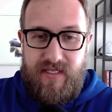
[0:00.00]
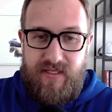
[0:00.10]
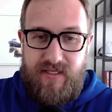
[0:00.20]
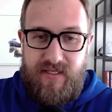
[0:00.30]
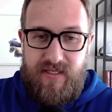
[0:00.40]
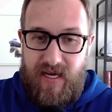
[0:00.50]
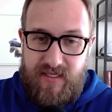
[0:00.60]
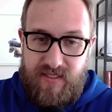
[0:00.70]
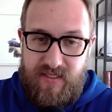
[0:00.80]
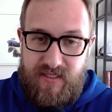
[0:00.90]
into the
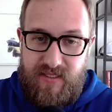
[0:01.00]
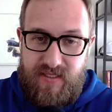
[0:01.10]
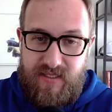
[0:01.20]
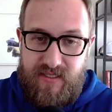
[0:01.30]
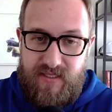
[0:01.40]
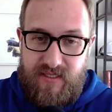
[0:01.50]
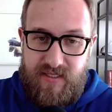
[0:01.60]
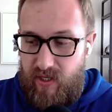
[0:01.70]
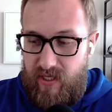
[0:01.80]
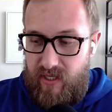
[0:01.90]
next
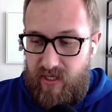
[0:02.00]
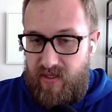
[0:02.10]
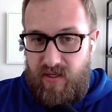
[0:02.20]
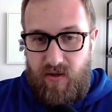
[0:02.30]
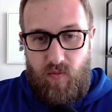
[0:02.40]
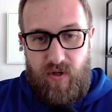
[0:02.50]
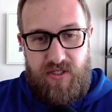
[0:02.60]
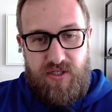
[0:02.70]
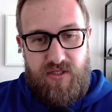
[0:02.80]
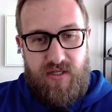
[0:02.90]
category,
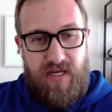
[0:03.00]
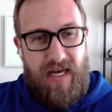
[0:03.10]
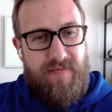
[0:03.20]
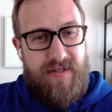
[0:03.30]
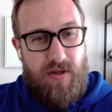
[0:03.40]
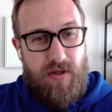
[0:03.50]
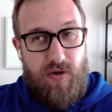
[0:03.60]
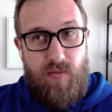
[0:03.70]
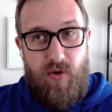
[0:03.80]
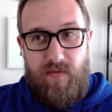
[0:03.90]
which kind of is a
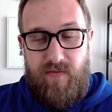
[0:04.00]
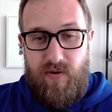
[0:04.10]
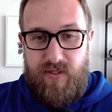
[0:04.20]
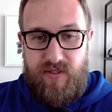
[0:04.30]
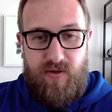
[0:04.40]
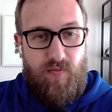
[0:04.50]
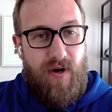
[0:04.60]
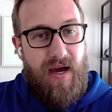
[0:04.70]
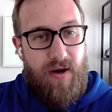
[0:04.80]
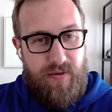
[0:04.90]
little more focused
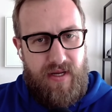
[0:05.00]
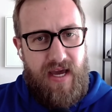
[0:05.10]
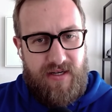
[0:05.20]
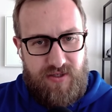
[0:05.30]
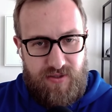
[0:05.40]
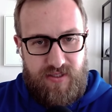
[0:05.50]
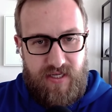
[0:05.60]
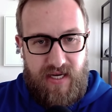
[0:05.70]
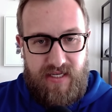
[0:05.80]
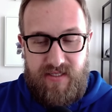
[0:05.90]
around
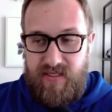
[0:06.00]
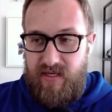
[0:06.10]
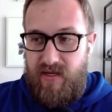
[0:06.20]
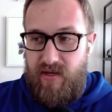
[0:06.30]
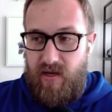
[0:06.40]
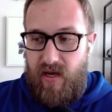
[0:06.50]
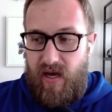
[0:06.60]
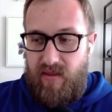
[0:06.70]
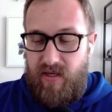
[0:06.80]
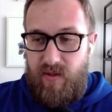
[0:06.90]
exercise,
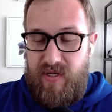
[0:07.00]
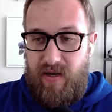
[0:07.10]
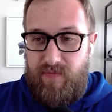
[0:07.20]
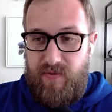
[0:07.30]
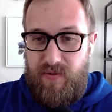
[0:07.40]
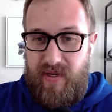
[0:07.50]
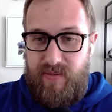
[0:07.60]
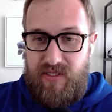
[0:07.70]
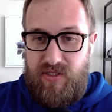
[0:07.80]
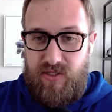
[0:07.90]
I thought it'd be helpful to
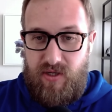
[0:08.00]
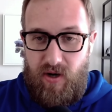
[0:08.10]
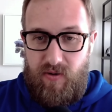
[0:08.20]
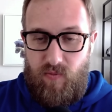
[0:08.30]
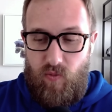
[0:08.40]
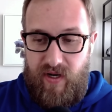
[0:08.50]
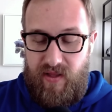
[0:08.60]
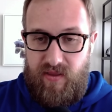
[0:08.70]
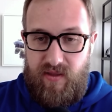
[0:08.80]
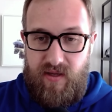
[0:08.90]
maybe start
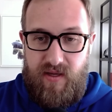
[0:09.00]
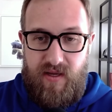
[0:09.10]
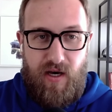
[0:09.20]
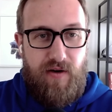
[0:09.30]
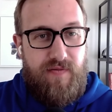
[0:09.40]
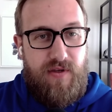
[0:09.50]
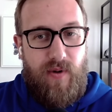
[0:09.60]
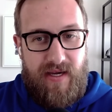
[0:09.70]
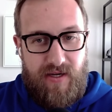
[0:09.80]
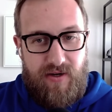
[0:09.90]
with a
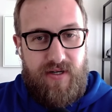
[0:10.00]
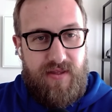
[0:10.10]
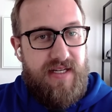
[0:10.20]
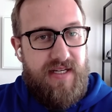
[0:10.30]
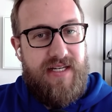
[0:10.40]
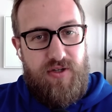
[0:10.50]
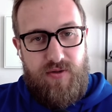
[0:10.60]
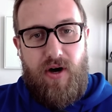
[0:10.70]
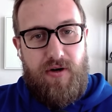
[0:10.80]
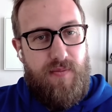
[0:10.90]
few anchoring things that
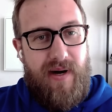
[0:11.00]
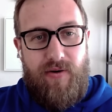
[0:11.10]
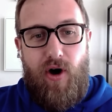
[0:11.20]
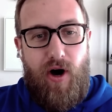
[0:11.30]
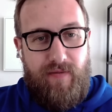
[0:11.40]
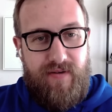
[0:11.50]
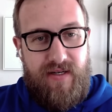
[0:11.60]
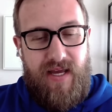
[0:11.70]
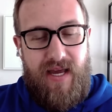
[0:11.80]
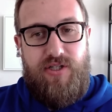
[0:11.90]
you talk about
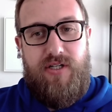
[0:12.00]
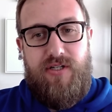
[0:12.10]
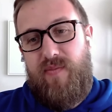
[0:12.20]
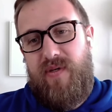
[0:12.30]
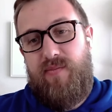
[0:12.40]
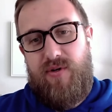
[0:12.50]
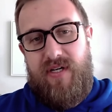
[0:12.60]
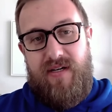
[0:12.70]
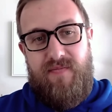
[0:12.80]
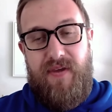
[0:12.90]
often. And just so people
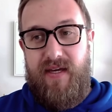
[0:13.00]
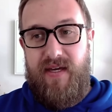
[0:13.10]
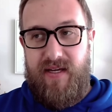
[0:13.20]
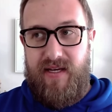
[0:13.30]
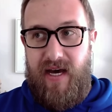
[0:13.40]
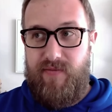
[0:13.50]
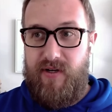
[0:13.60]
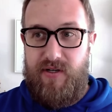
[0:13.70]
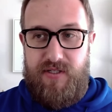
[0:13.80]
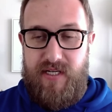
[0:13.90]
can kind of
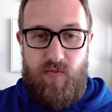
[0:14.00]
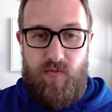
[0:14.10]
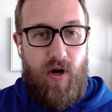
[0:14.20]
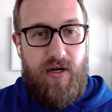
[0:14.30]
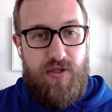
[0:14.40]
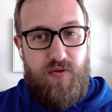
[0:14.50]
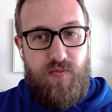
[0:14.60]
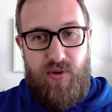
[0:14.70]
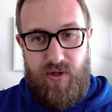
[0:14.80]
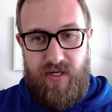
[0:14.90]
understand where
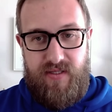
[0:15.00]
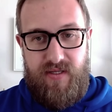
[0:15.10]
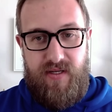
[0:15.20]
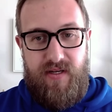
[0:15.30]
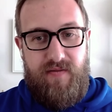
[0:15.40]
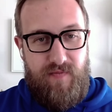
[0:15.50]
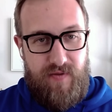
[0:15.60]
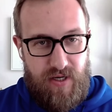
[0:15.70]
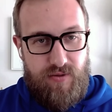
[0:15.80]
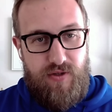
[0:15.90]
you put
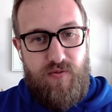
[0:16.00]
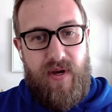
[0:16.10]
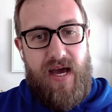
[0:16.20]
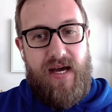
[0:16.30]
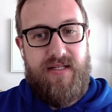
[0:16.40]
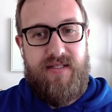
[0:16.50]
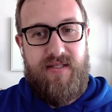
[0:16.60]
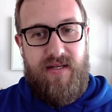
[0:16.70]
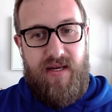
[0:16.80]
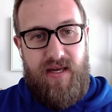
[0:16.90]
VO2
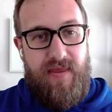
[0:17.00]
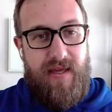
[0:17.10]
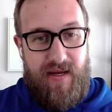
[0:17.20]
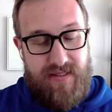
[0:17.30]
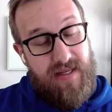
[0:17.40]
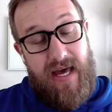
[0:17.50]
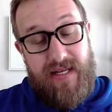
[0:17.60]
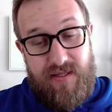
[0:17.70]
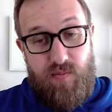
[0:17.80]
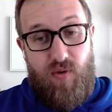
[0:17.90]
max and that,
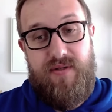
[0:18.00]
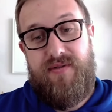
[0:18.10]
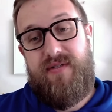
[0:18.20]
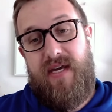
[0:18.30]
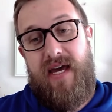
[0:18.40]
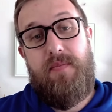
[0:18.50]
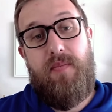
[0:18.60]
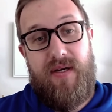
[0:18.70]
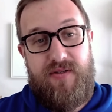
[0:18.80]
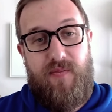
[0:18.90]
that's importance
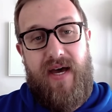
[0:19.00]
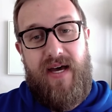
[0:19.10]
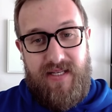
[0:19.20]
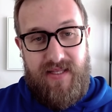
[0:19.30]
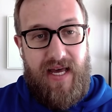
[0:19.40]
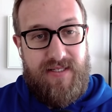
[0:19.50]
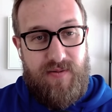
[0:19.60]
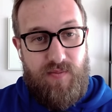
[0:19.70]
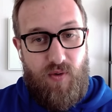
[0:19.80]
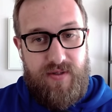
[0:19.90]
and muscle mass and that's
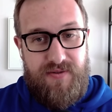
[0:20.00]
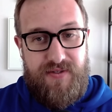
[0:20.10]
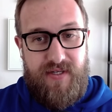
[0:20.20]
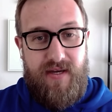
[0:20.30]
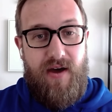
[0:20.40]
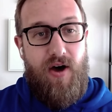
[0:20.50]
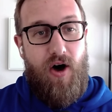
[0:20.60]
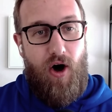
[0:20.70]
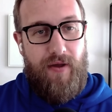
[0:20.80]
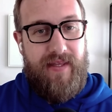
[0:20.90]
importance
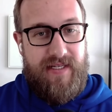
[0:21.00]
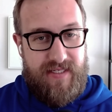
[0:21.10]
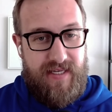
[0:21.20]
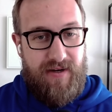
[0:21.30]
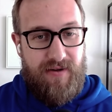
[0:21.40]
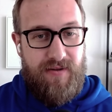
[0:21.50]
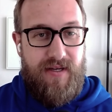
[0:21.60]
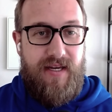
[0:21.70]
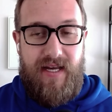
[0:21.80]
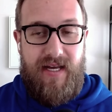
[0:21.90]
on this scale.
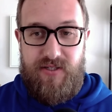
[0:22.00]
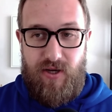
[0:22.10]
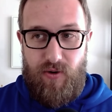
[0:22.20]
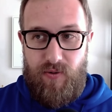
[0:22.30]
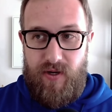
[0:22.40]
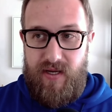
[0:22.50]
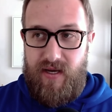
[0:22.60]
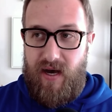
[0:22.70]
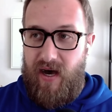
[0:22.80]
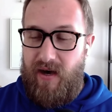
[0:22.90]
And so
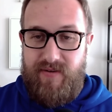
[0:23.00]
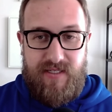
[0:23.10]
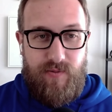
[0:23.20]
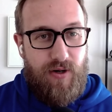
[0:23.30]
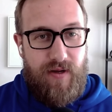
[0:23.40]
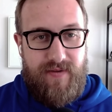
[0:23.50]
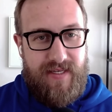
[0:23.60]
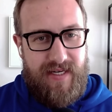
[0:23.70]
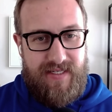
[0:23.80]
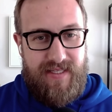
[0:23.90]
Obviously, we don't have to
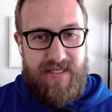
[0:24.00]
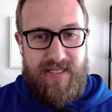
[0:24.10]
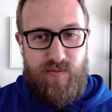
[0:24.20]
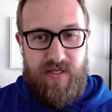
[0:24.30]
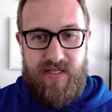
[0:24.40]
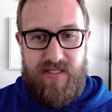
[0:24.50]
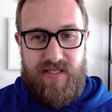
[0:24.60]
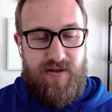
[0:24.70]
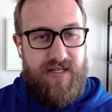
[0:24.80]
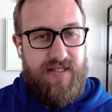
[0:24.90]
get into these because
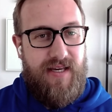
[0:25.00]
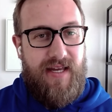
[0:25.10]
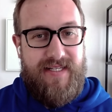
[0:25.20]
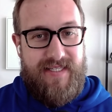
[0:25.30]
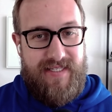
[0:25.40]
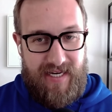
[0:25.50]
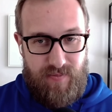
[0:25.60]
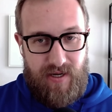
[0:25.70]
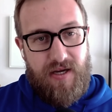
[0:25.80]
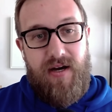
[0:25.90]
there is an insane
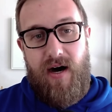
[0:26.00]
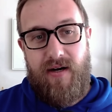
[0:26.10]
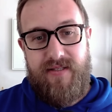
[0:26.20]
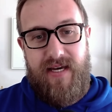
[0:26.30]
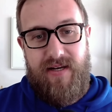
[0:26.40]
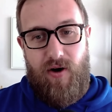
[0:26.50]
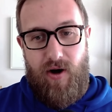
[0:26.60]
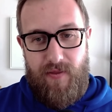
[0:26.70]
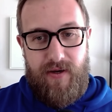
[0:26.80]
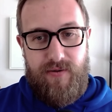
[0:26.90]
amount of content
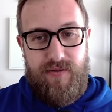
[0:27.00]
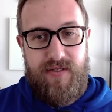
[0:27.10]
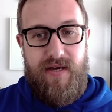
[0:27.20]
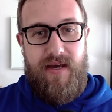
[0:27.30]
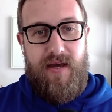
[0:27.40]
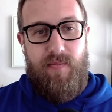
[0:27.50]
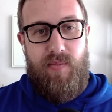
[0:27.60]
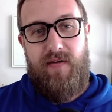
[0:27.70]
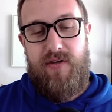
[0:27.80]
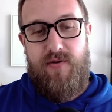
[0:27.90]
on those.
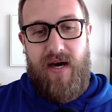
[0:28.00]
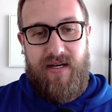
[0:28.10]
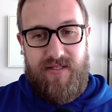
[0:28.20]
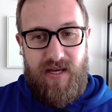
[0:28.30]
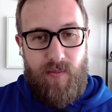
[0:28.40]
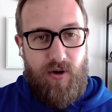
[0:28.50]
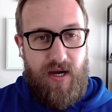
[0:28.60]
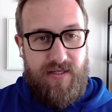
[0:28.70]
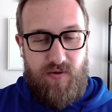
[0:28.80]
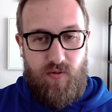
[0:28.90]
But if you had to
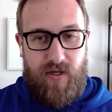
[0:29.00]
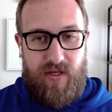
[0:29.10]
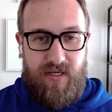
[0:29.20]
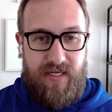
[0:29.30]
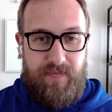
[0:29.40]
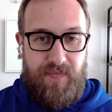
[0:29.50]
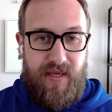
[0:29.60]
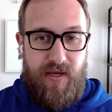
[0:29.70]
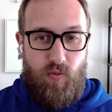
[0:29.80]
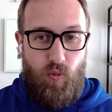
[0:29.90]
summarize quickly
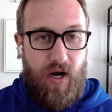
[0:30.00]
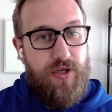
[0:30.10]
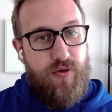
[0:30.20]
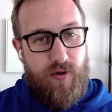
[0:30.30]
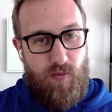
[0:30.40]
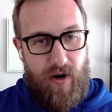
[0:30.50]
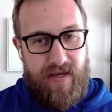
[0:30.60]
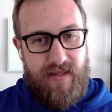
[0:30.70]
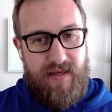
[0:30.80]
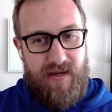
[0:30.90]
where you would
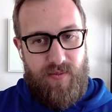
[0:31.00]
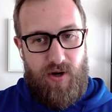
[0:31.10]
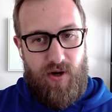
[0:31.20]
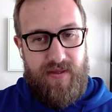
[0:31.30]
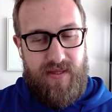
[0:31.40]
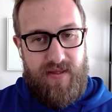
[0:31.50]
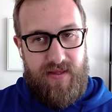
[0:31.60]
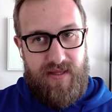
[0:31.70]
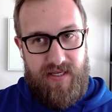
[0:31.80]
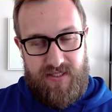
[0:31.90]
rank them on
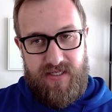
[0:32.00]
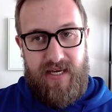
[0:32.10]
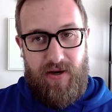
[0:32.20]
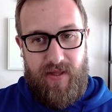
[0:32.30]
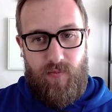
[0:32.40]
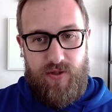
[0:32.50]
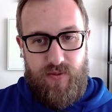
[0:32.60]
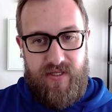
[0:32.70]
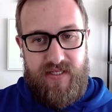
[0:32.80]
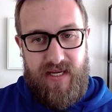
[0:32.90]
this scale that we're
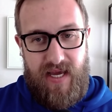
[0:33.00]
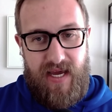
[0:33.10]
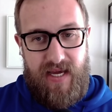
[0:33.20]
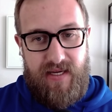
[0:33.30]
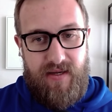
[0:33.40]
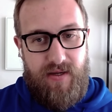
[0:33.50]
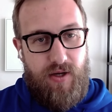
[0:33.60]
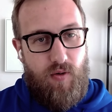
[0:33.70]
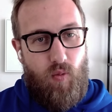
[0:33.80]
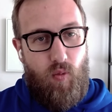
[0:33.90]
doing today,
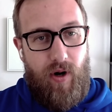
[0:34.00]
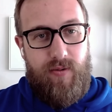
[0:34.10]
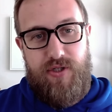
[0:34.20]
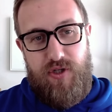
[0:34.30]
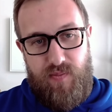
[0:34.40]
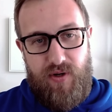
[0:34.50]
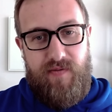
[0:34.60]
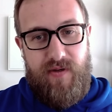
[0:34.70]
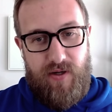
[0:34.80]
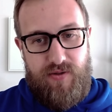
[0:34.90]
where would you
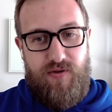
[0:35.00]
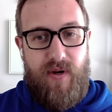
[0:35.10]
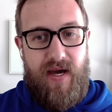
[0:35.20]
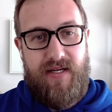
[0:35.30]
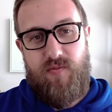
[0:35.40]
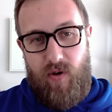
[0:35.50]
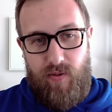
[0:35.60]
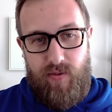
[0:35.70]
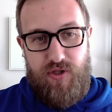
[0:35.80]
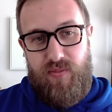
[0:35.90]
put VO2 max?
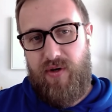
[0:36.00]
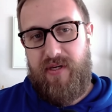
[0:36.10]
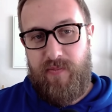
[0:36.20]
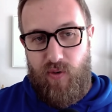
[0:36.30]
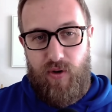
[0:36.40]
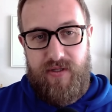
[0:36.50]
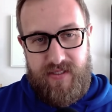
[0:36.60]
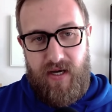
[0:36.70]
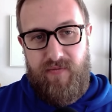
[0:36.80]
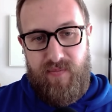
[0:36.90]
Where would you put the
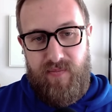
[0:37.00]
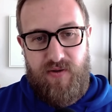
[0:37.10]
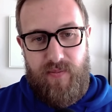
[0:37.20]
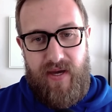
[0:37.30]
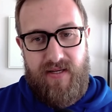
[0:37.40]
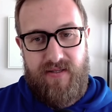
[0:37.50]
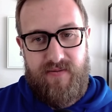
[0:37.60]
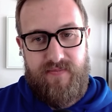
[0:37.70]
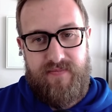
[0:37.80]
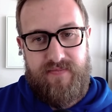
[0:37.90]
importance of muscle mass?